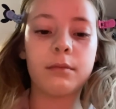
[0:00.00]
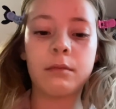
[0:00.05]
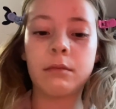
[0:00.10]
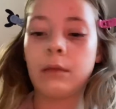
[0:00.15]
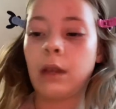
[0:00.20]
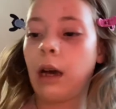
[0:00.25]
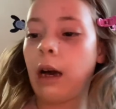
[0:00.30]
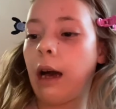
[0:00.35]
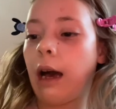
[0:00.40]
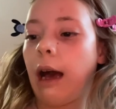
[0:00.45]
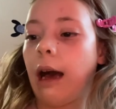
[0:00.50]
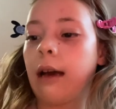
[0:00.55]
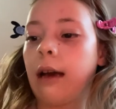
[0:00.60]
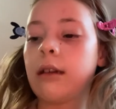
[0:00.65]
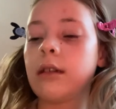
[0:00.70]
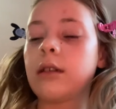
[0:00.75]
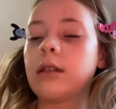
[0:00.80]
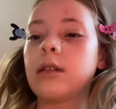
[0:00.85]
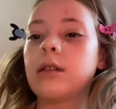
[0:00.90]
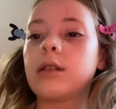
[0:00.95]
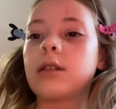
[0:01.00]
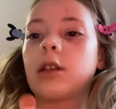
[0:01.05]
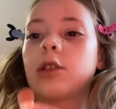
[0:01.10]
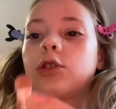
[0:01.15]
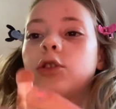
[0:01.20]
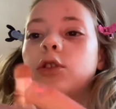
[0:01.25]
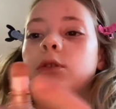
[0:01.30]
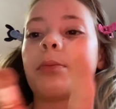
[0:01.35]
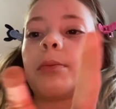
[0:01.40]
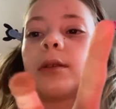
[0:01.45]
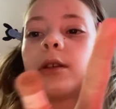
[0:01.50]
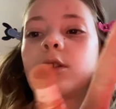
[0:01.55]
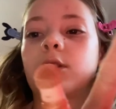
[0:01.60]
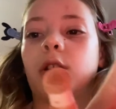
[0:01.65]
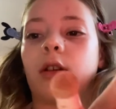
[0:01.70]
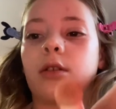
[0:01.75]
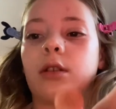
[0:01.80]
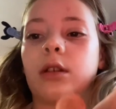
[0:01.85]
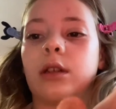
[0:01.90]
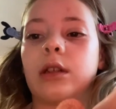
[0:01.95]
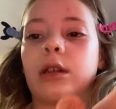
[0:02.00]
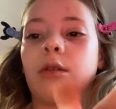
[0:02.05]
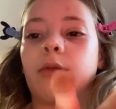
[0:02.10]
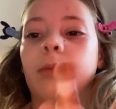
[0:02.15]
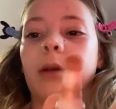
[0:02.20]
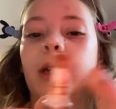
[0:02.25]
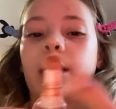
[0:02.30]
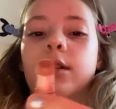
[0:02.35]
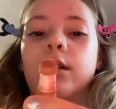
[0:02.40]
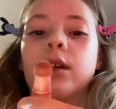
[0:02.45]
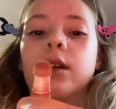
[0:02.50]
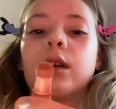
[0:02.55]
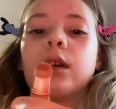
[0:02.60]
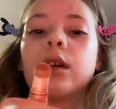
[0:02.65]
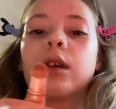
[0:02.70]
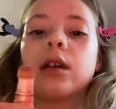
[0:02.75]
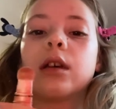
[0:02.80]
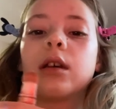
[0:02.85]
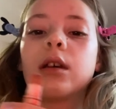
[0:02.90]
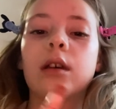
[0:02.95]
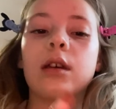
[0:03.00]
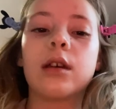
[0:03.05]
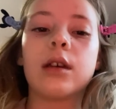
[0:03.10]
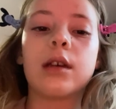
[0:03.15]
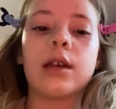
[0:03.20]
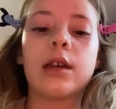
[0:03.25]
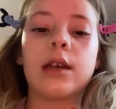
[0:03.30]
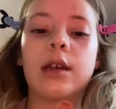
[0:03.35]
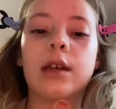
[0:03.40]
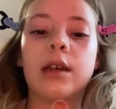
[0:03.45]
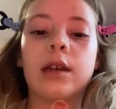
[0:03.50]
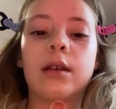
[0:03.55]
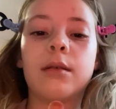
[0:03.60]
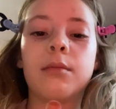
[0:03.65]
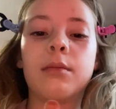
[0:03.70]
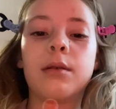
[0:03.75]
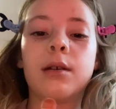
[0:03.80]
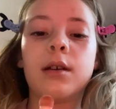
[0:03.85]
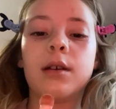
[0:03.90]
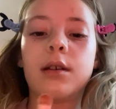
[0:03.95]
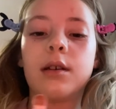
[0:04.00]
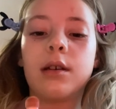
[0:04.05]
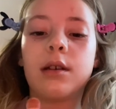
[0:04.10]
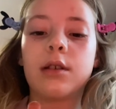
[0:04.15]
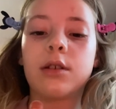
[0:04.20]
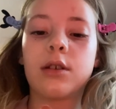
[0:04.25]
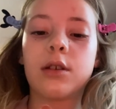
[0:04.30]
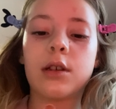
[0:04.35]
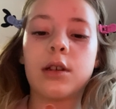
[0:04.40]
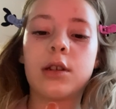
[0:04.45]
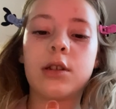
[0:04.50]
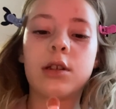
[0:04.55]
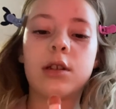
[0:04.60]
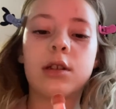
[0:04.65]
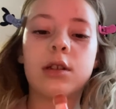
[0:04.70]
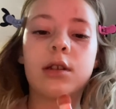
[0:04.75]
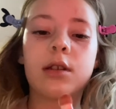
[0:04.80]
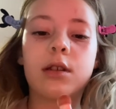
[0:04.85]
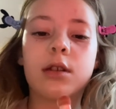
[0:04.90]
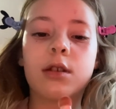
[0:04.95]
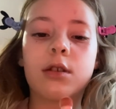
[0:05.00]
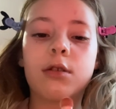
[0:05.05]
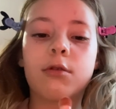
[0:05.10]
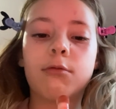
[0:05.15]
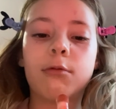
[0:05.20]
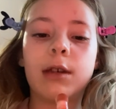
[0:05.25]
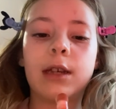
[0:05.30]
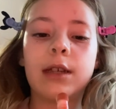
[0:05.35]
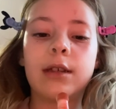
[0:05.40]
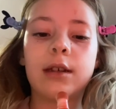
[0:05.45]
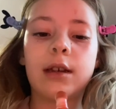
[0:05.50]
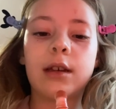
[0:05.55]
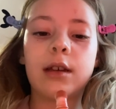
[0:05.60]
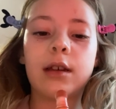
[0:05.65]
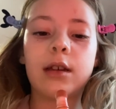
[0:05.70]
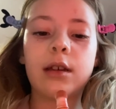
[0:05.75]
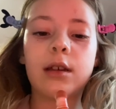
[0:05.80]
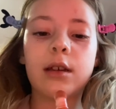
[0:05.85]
Ah! So do for the Charlotte Tilbury. So just squeeze it.